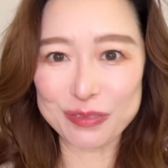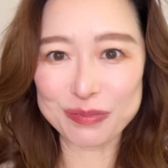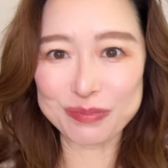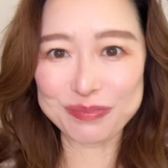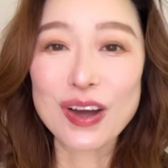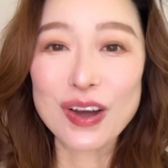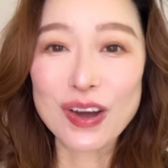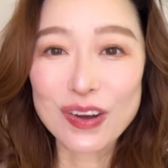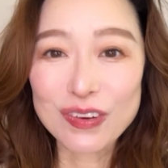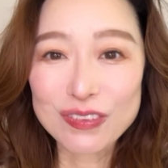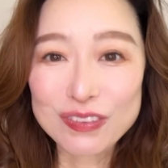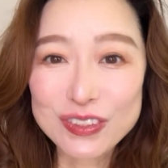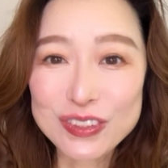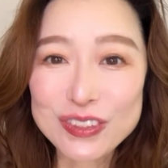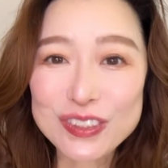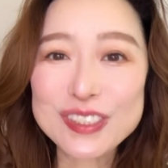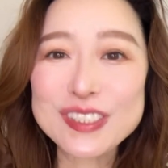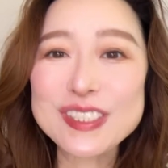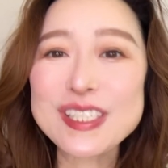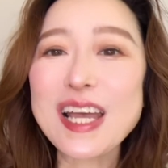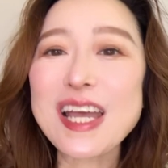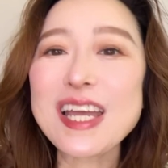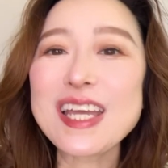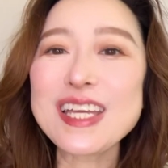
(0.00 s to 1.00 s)
Of course,
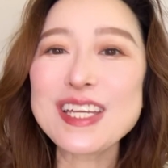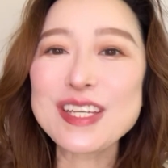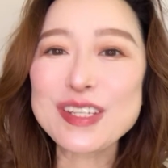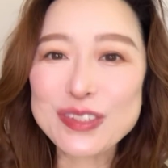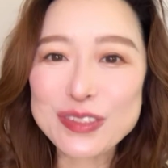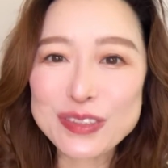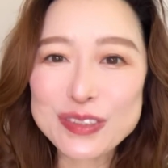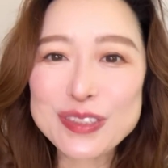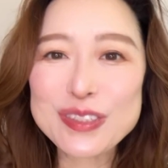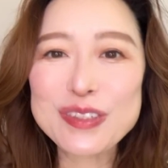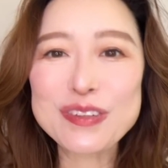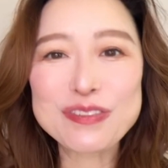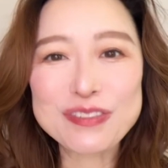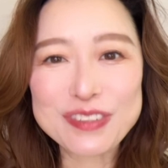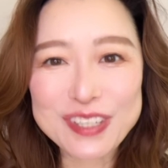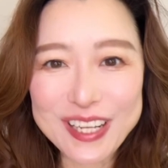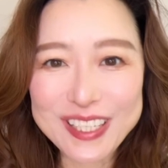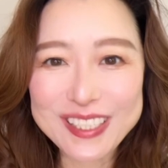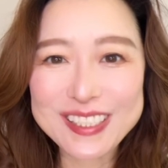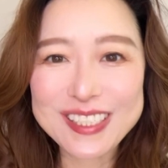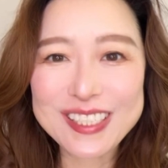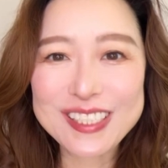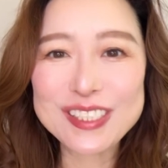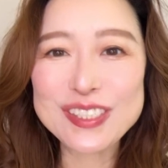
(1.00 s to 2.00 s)
I include the
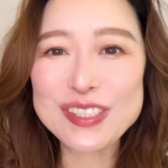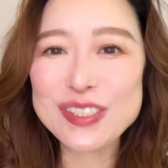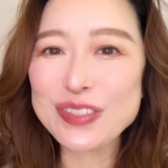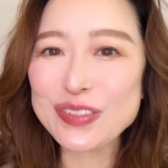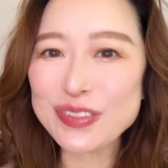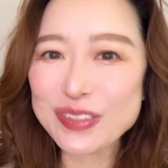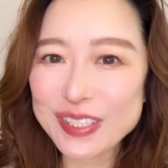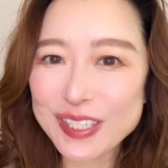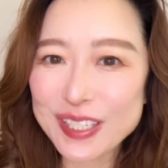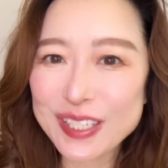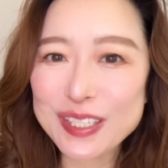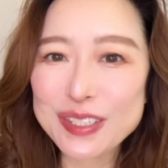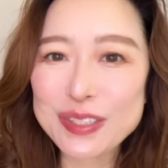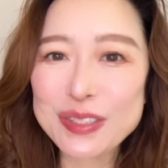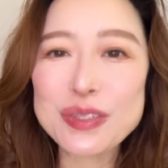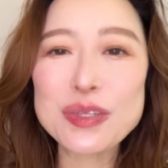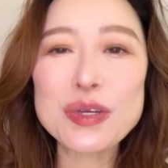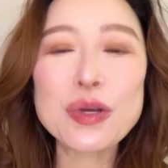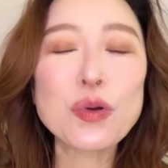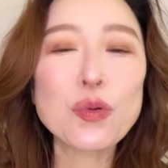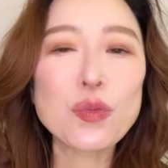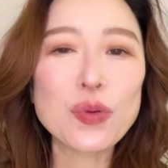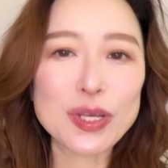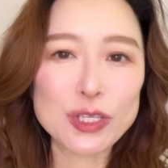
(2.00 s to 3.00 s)
phrases you need
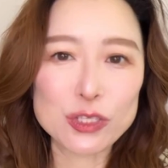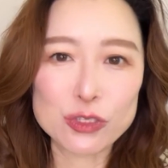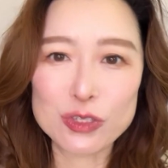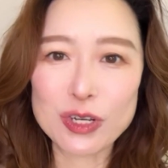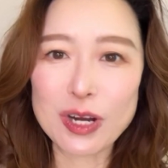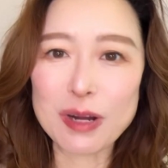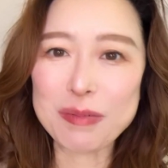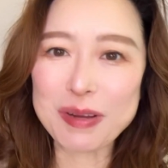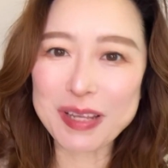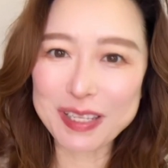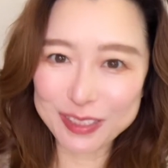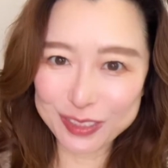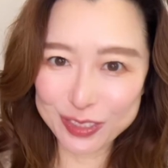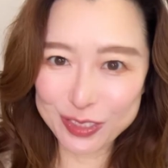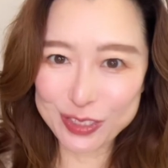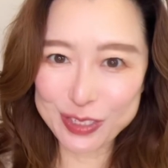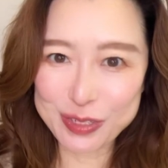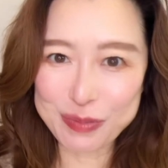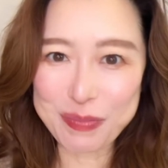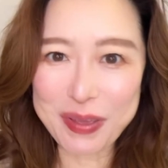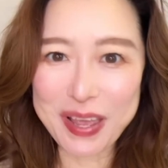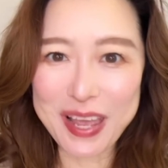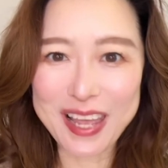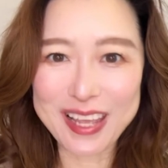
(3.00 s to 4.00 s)
when traveling to
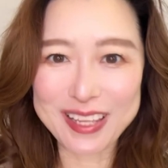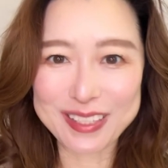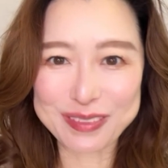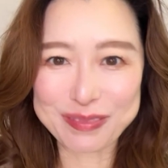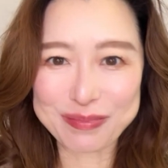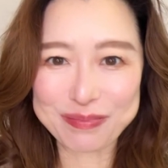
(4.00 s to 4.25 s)
Japan.